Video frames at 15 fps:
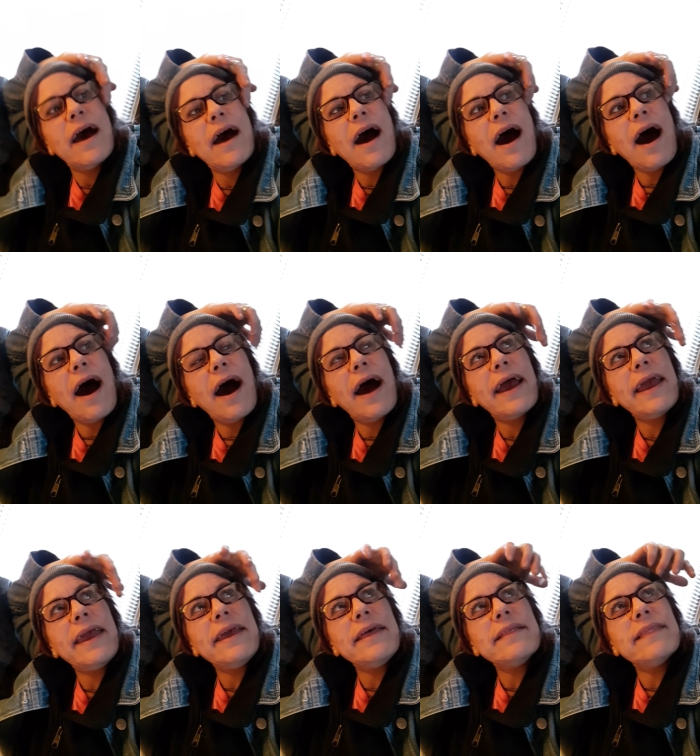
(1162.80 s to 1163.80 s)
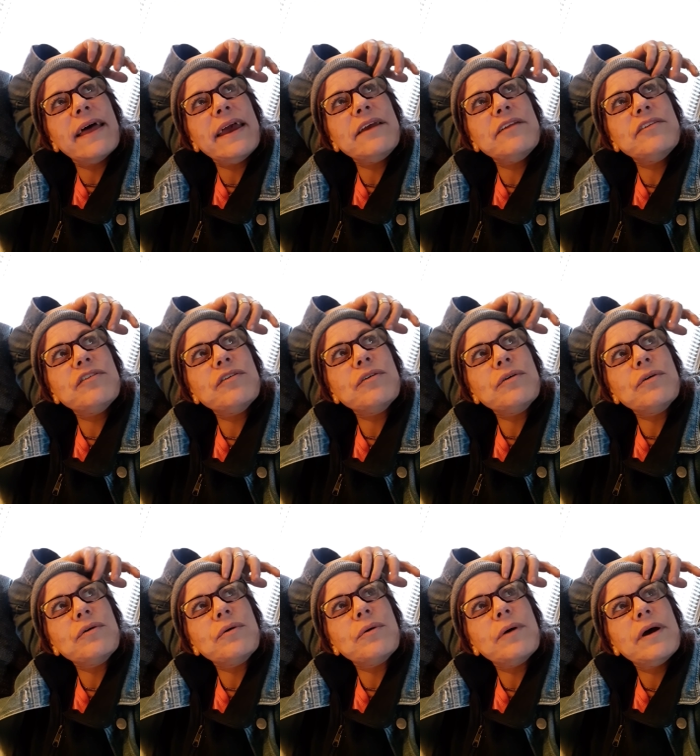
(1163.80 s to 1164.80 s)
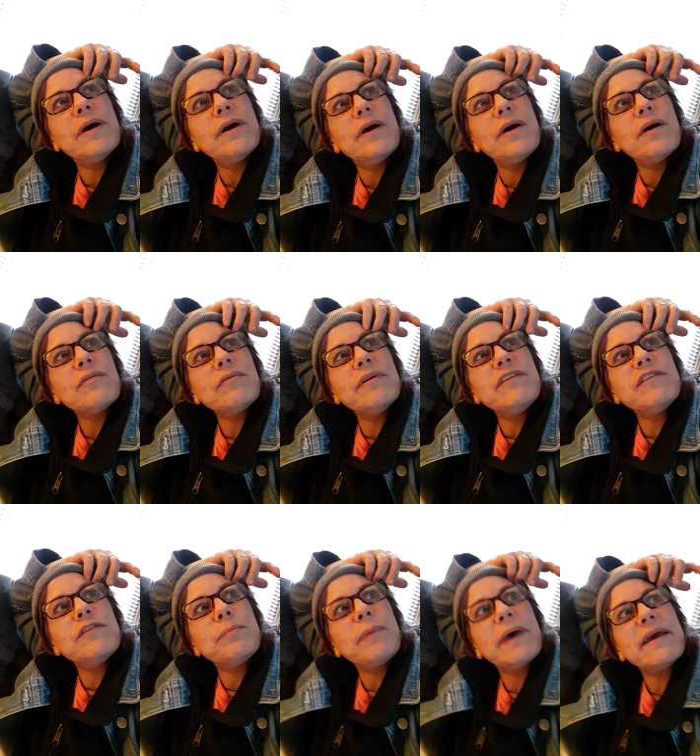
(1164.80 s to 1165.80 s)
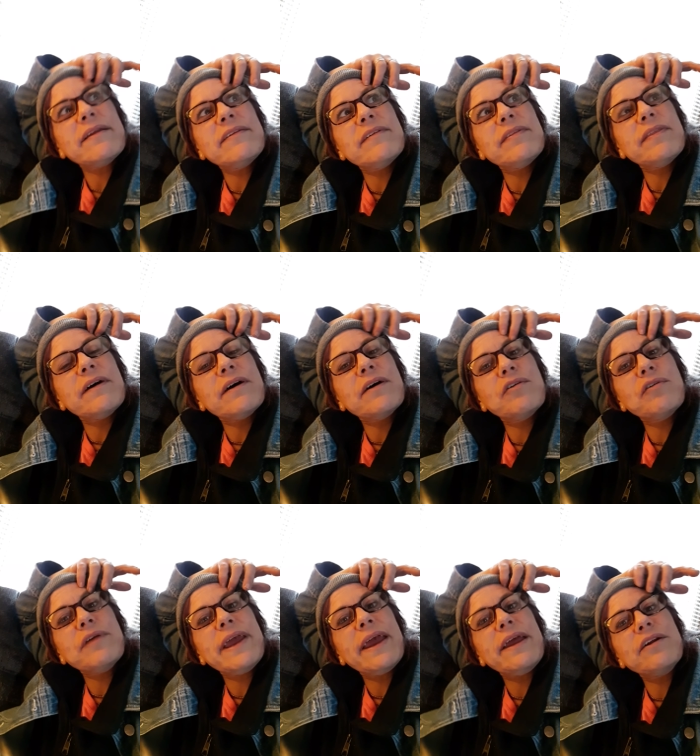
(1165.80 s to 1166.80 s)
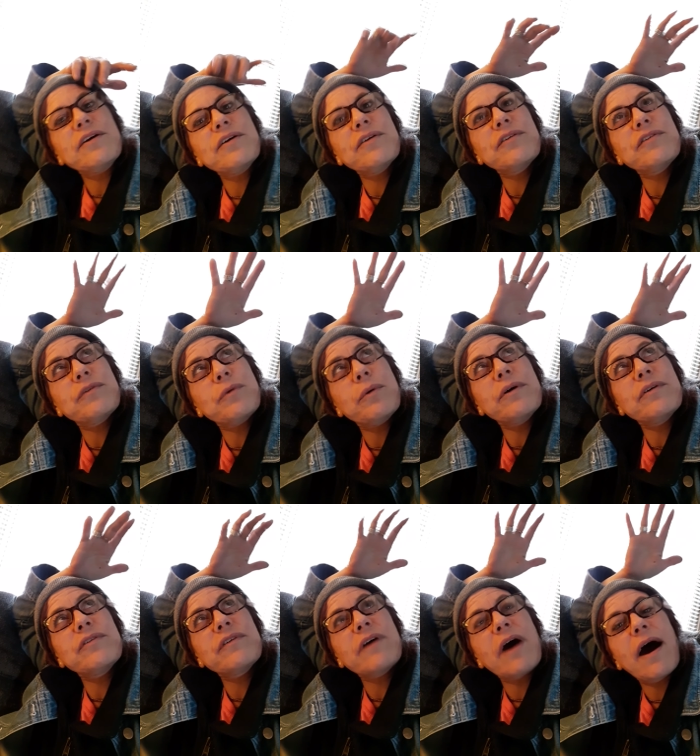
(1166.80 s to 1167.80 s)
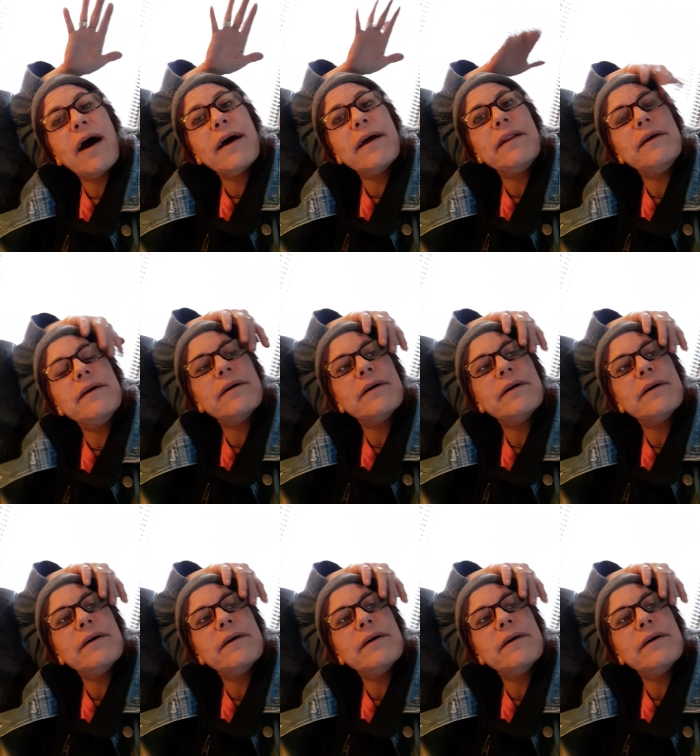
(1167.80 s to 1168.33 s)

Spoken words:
I like to respect the creator, source, God,